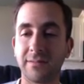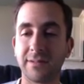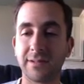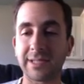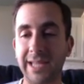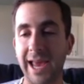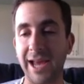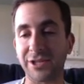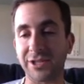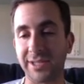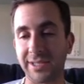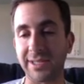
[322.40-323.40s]
slash
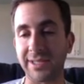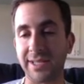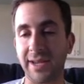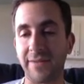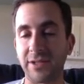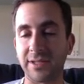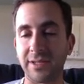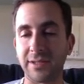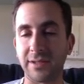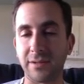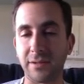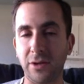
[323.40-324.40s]
67
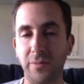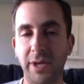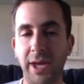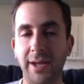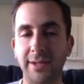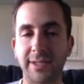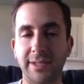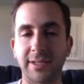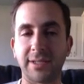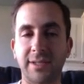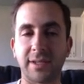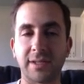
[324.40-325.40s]
season. You know, it began in
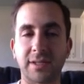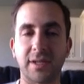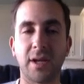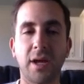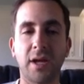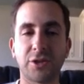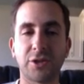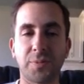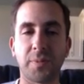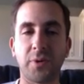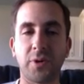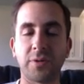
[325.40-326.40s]
66. Super
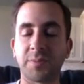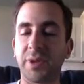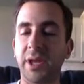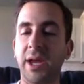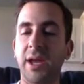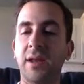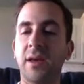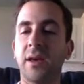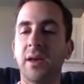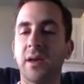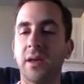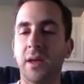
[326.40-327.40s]
Bowl was played
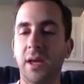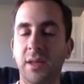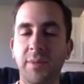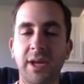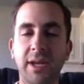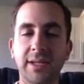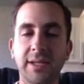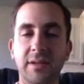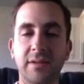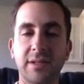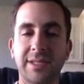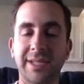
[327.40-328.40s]
at the beginning of
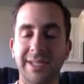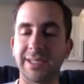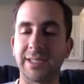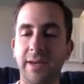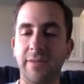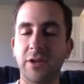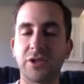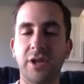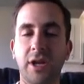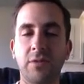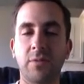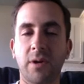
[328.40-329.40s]
67 in
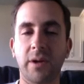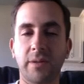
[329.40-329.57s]
January.